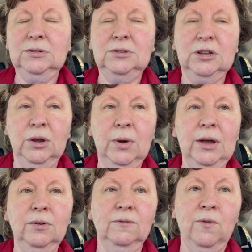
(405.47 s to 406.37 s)

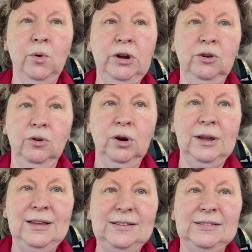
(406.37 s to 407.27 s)
240
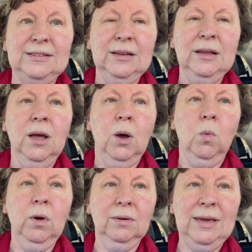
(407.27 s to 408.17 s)
degrees
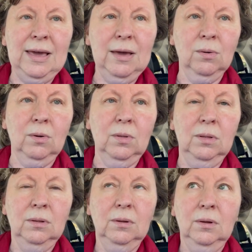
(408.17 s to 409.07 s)
will kill
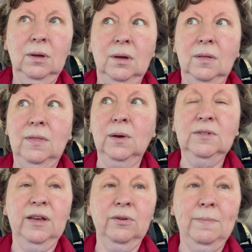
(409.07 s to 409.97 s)

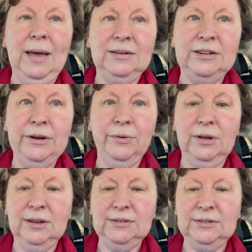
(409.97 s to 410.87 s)
those other
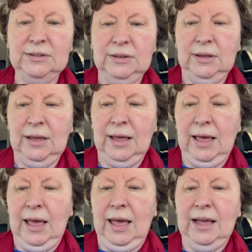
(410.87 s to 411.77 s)
bacterias.
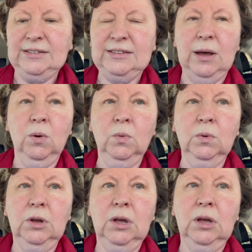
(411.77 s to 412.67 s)
And so
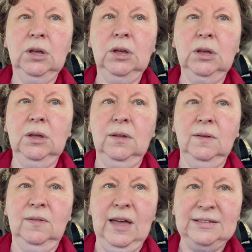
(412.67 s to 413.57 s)

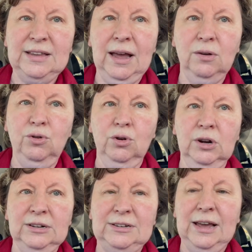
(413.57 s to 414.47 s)
that's how you're
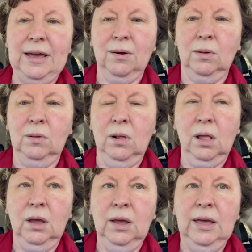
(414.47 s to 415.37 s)
going to tell
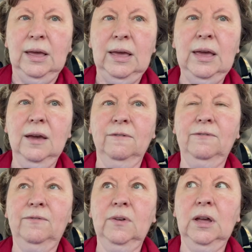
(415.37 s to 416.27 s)

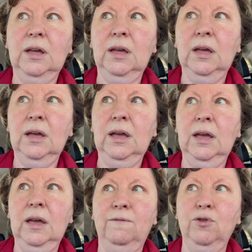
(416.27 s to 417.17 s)
if
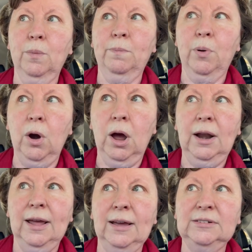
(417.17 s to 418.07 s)
your
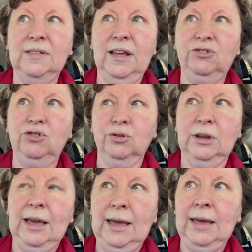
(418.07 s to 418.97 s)
product that you're
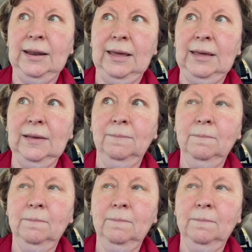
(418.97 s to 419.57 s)
canning